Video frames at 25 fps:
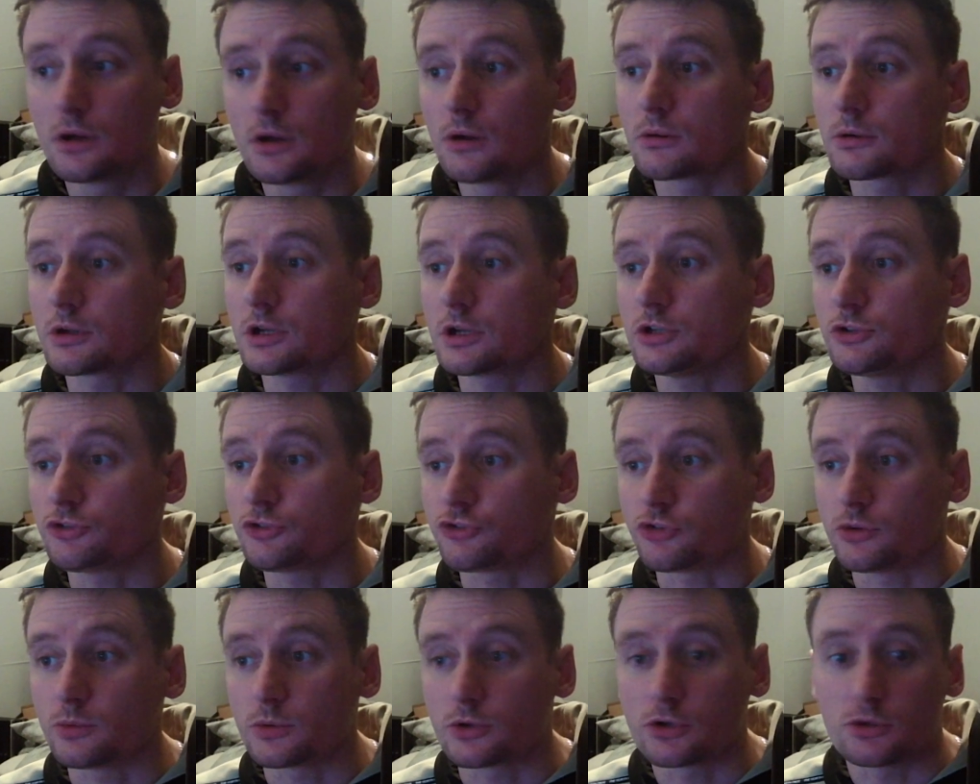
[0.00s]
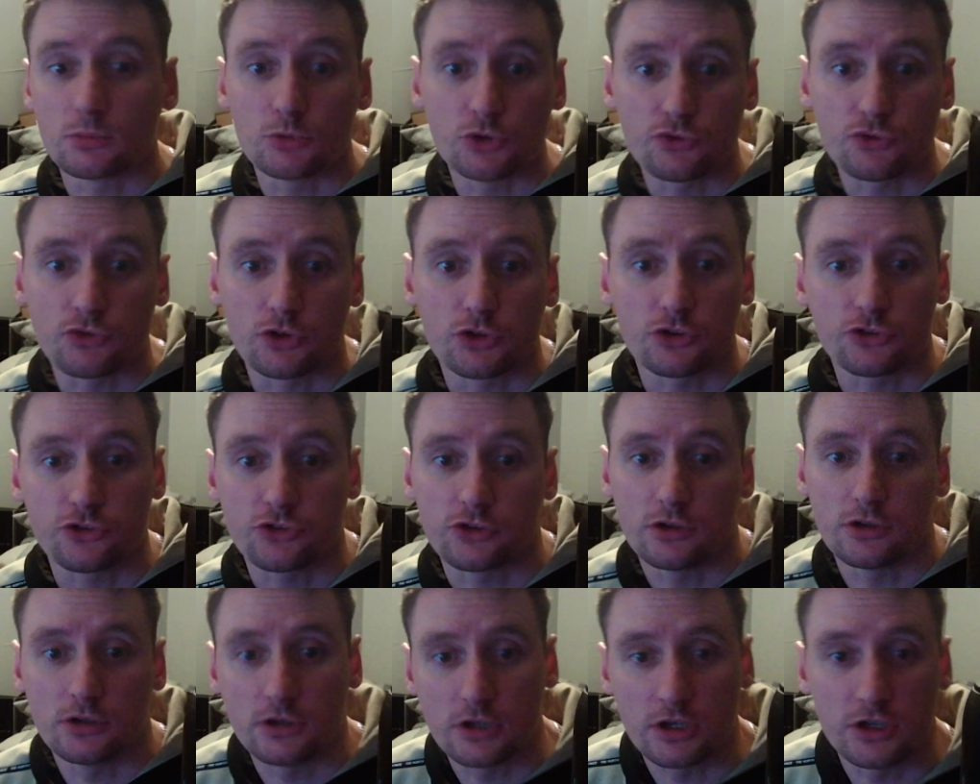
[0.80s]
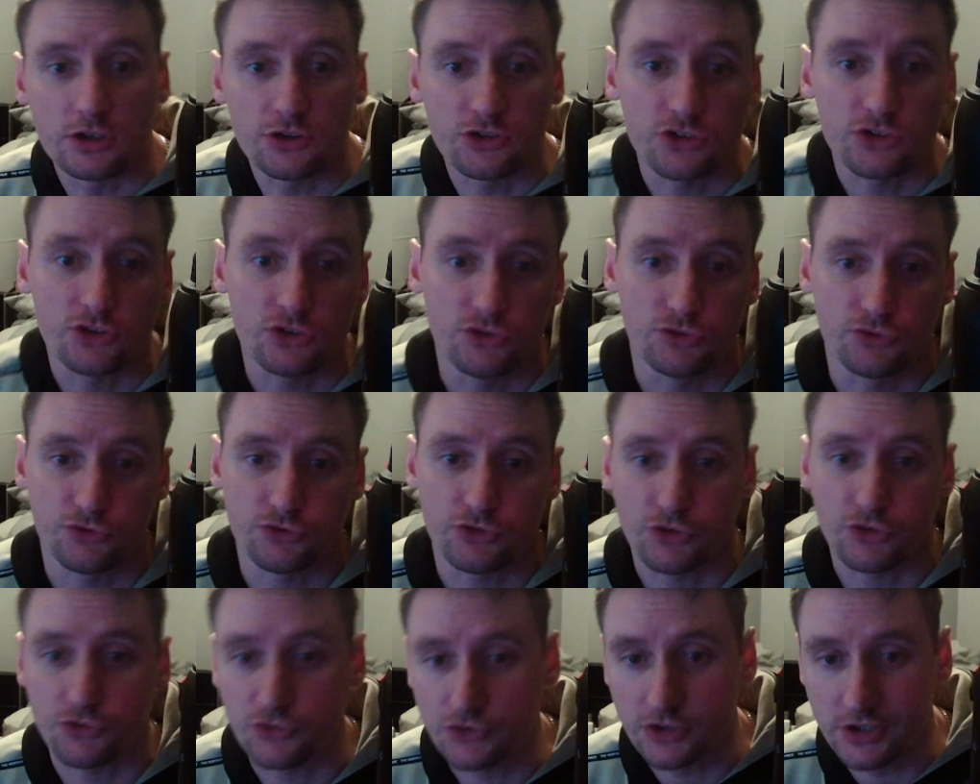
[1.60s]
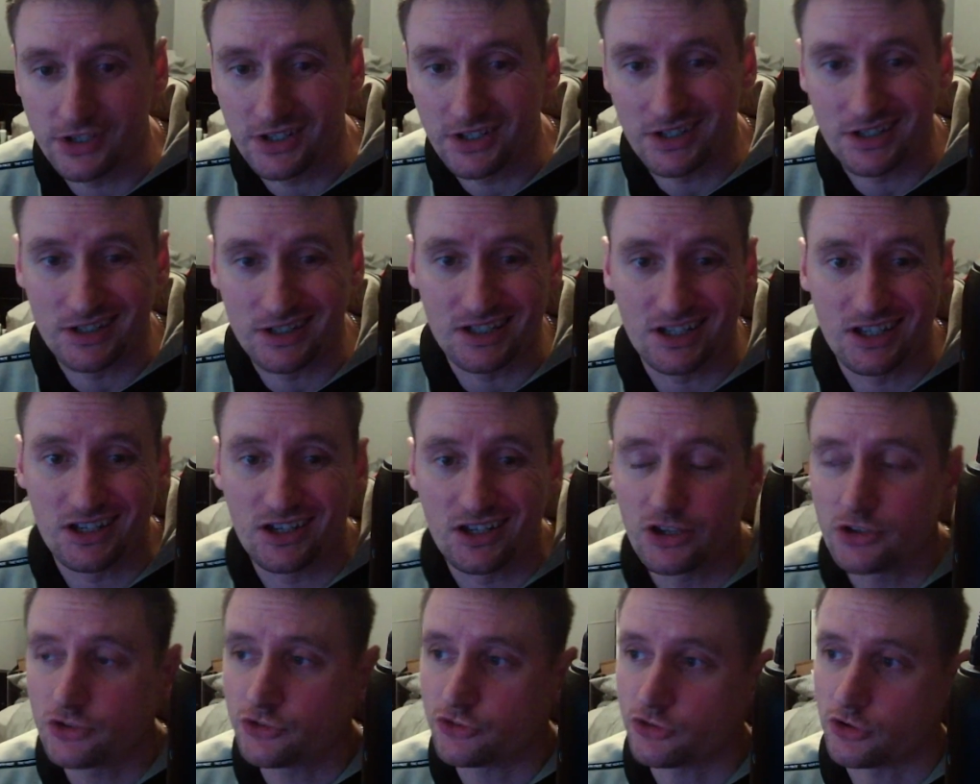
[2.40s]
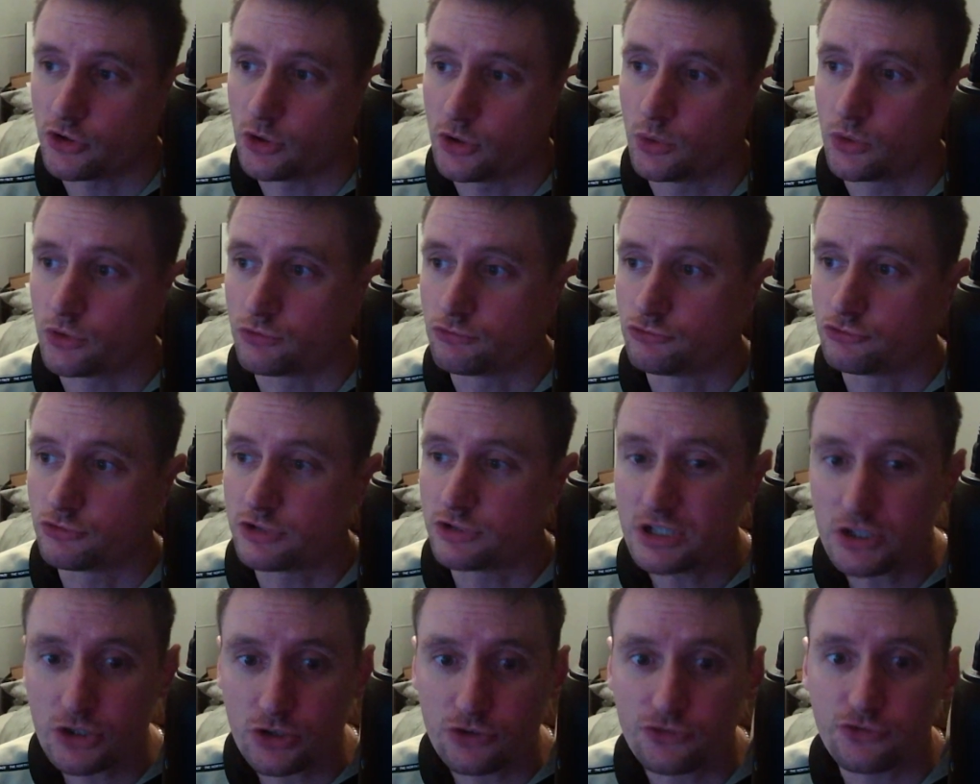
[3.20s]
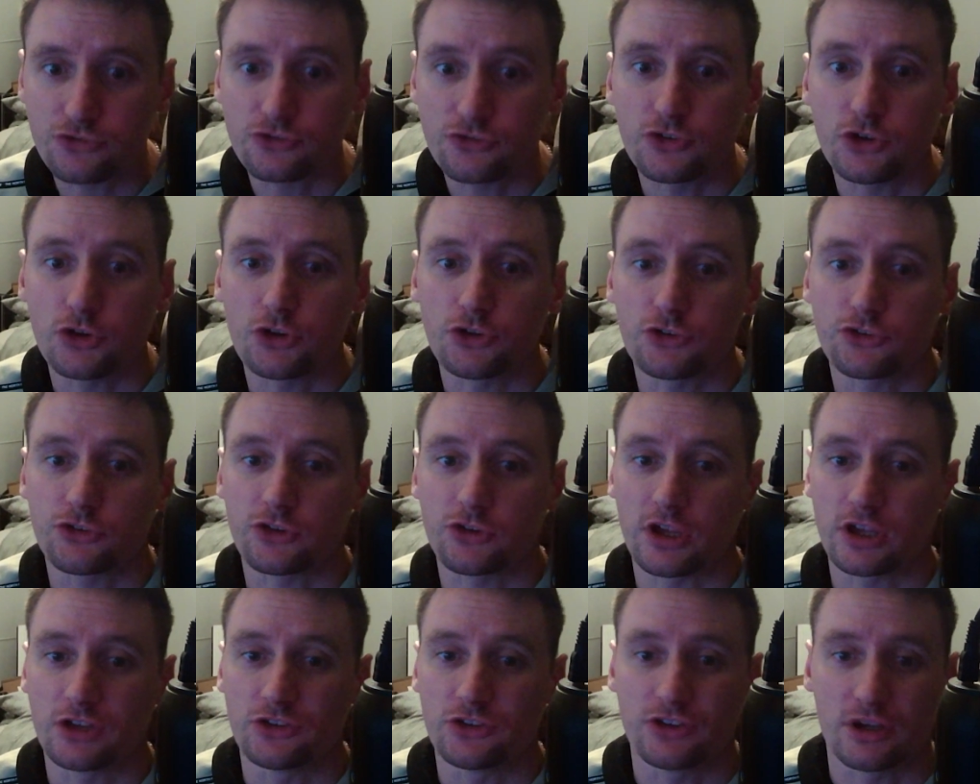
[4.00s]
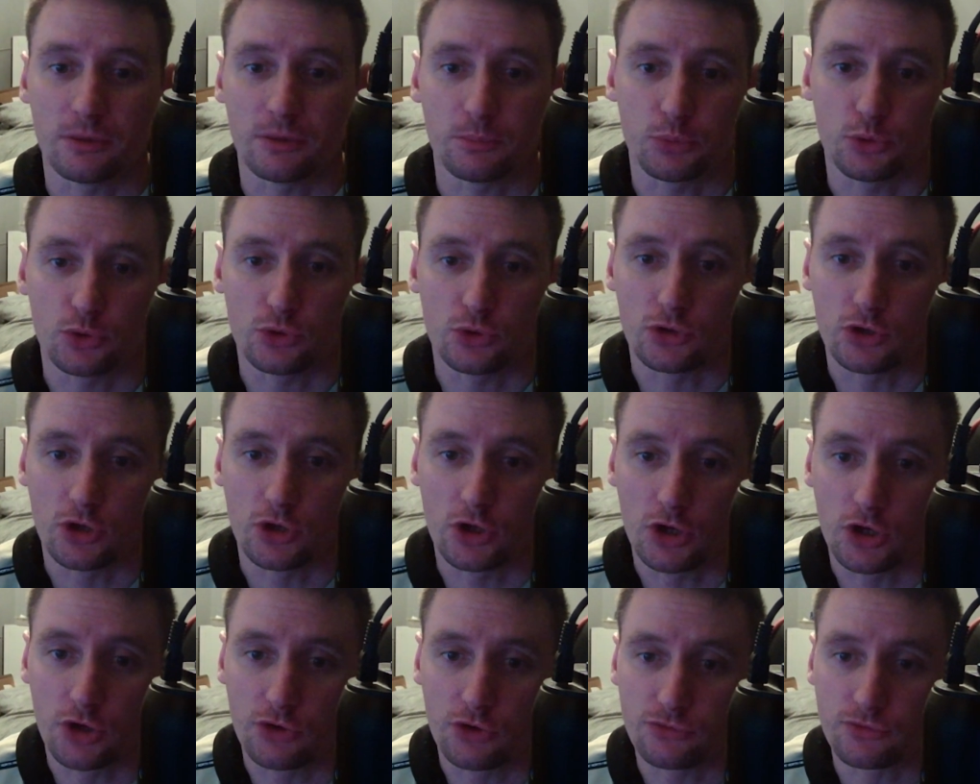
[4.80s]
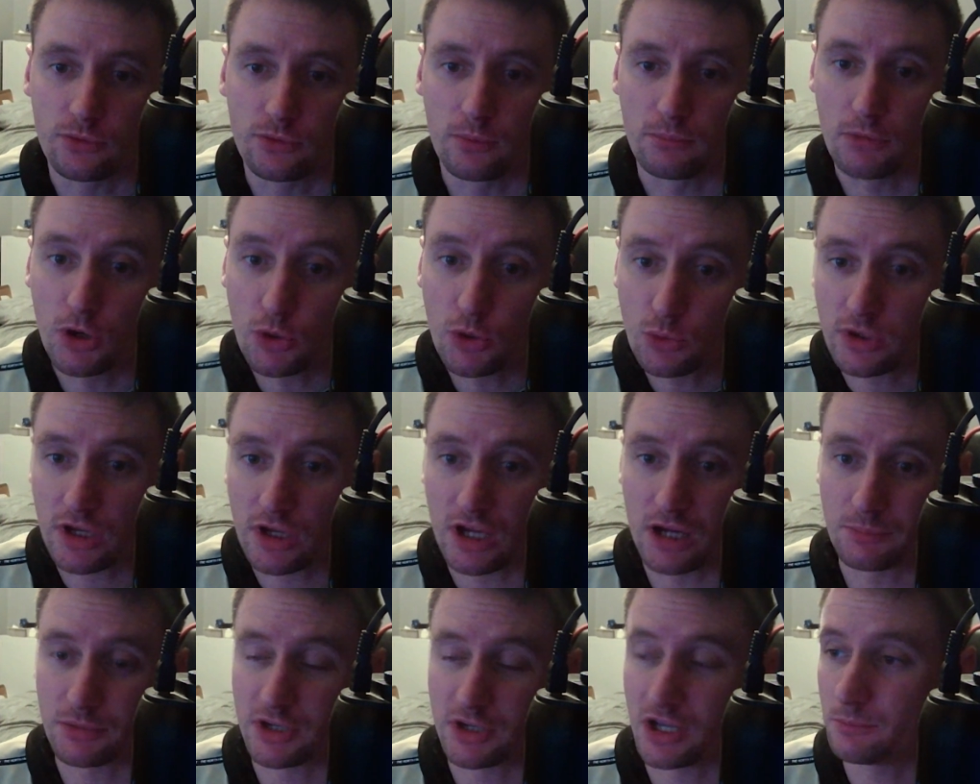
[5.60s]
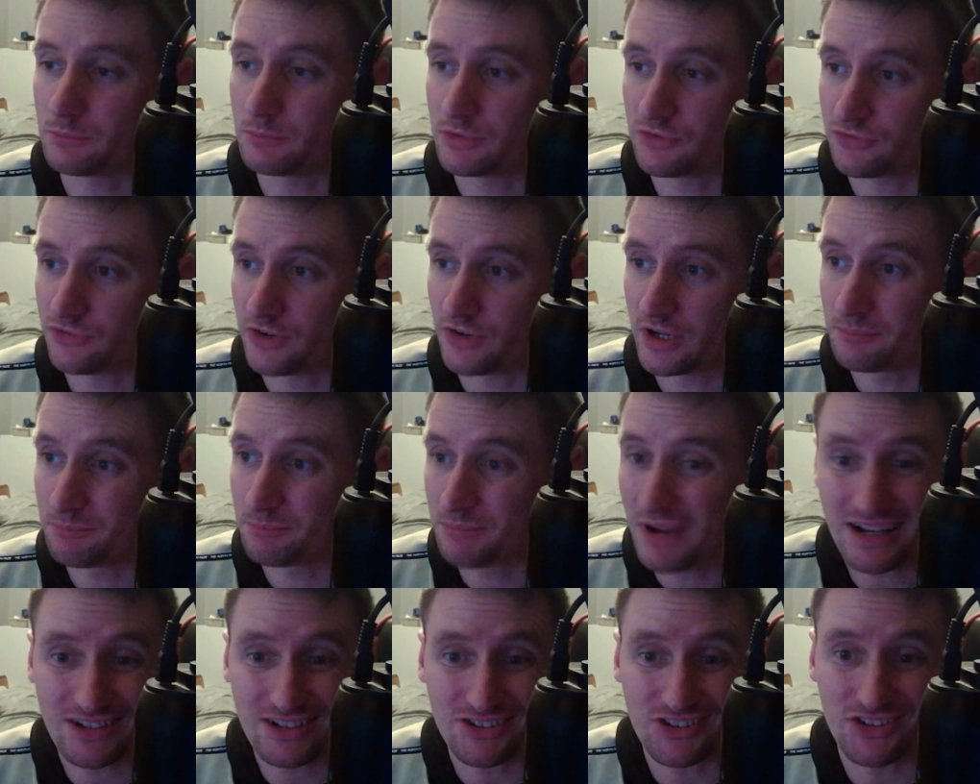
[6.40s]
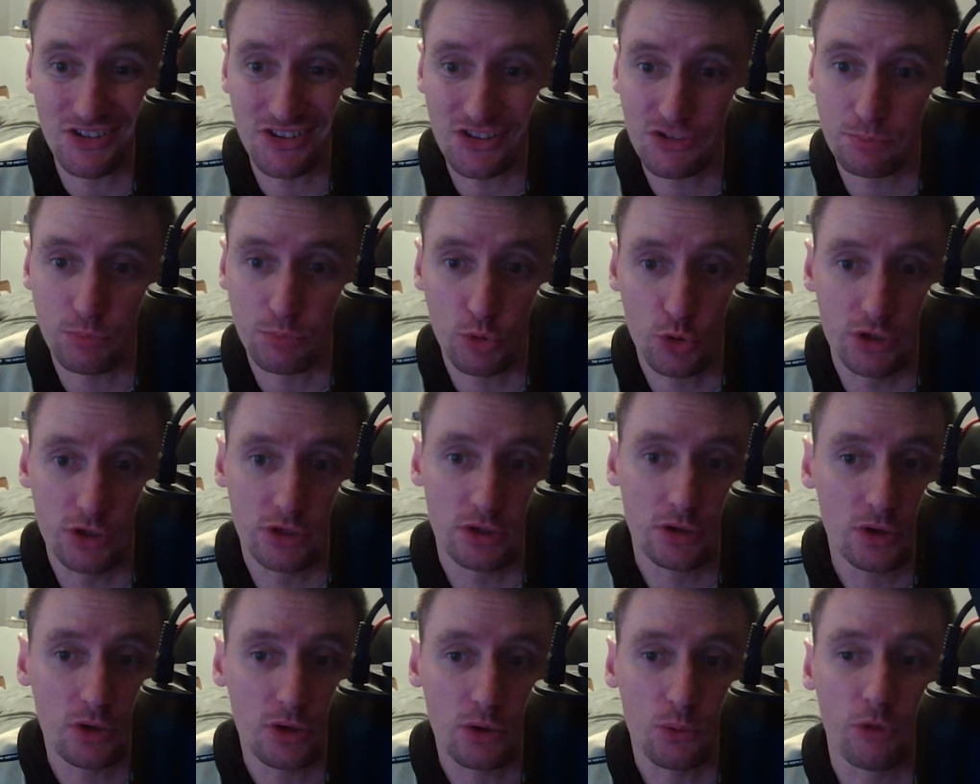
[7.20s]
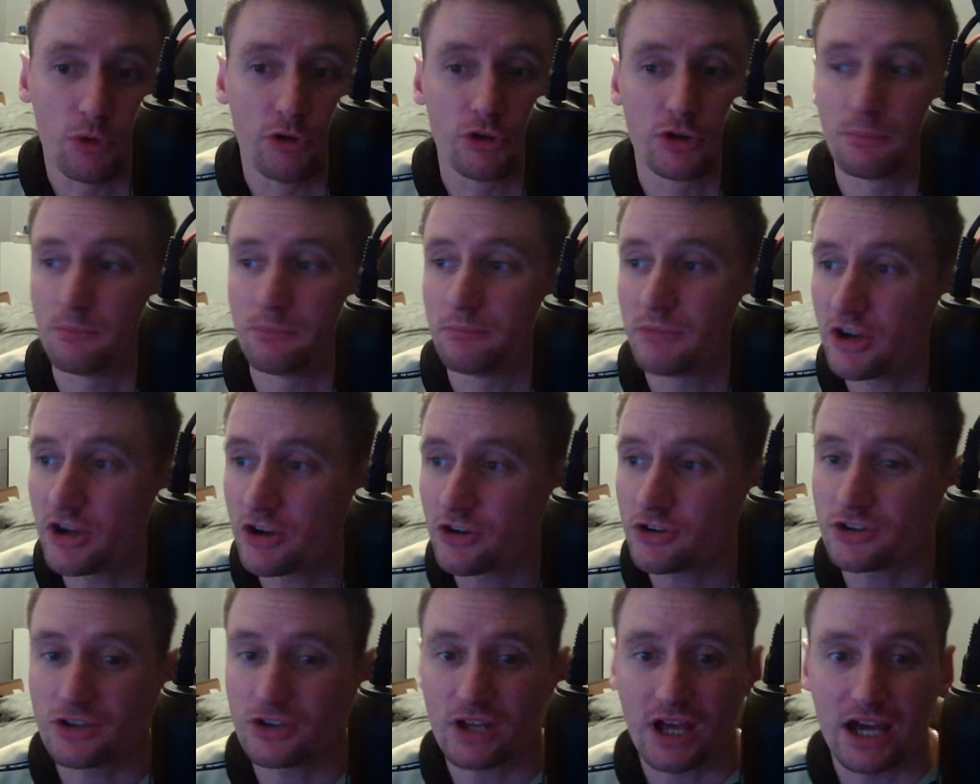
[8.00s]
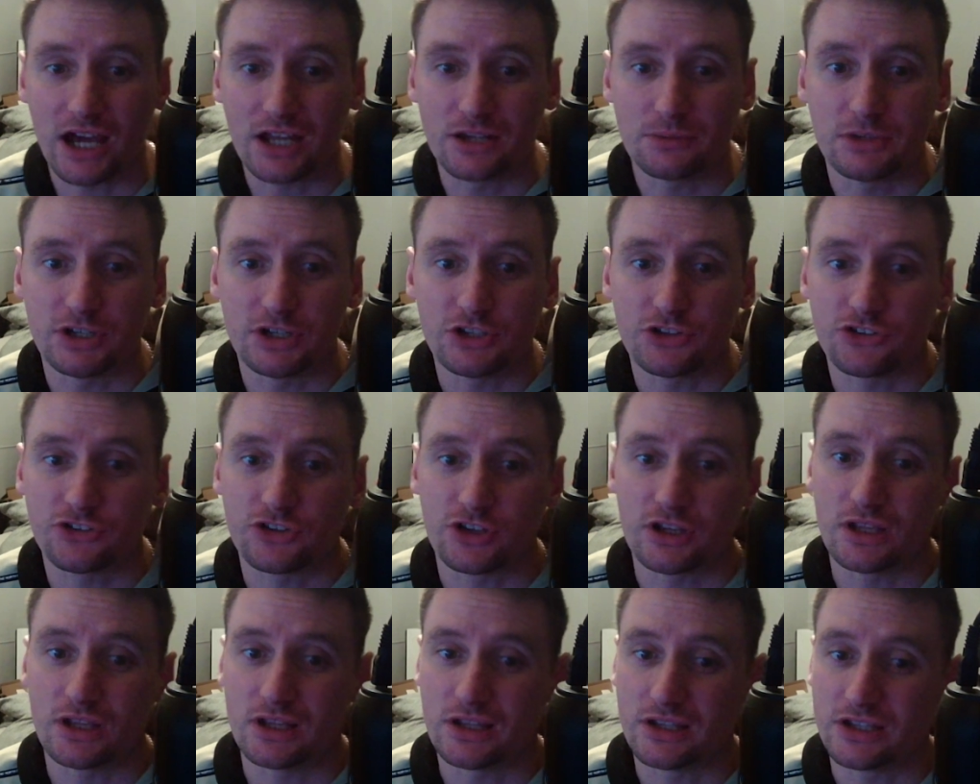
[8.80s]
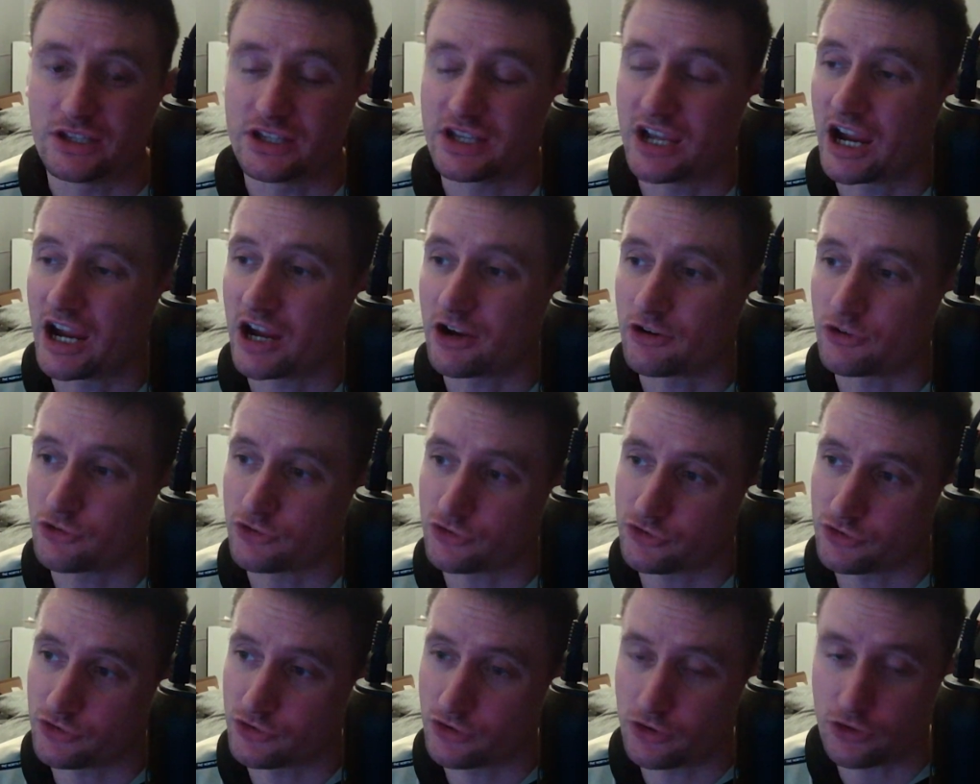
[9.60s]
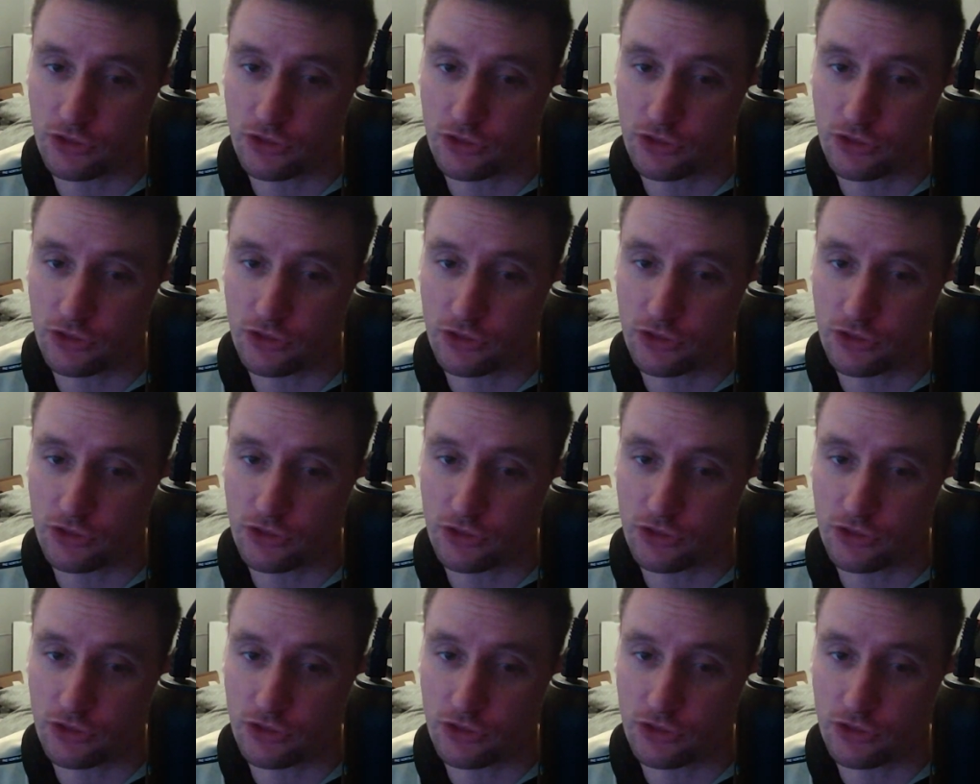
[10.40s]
Okay, so we're going to move on to 1959. So the real first example of mocap can be found back to this point, where an American animator, Lee Harris